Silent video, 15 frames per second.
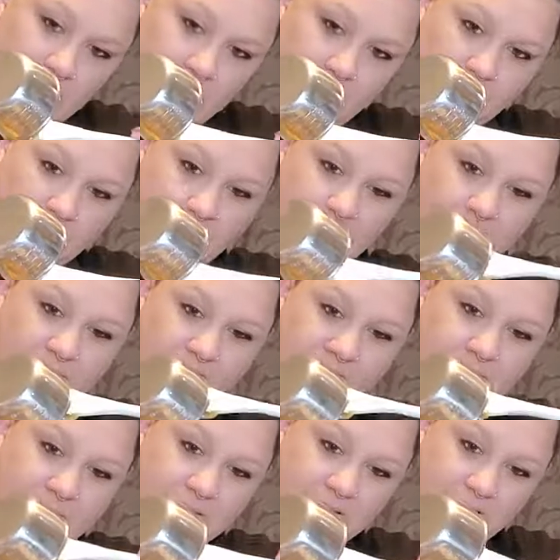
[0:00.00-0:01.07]
All right, and this
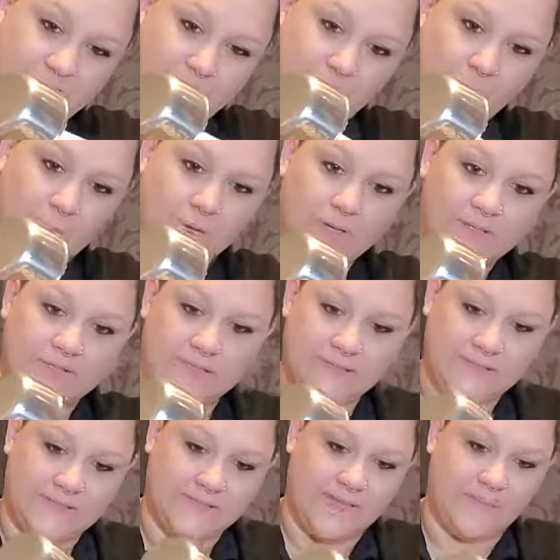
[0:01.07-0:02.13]
is the important
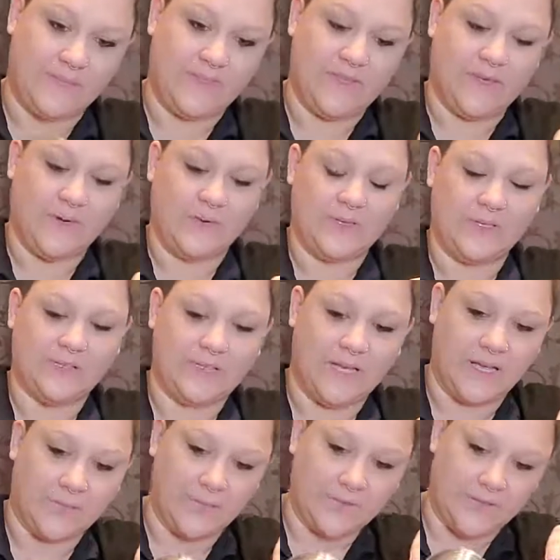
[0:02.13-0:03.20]
step and the only
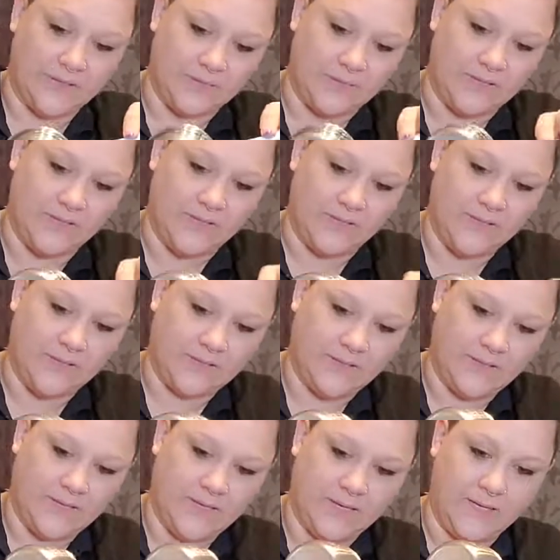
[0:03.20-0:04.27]
time we're going to be
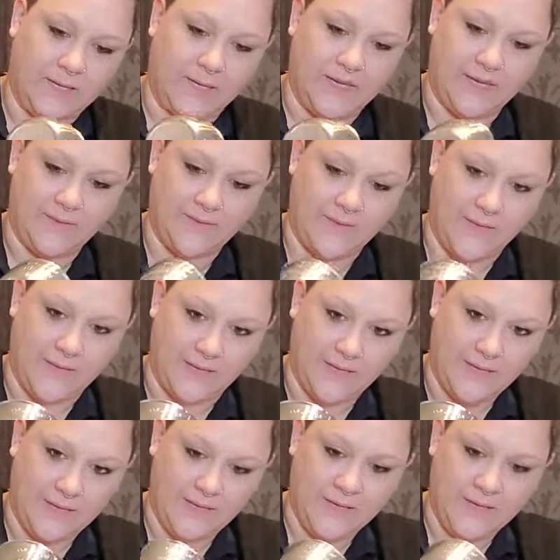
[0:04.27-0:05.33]
heating anything,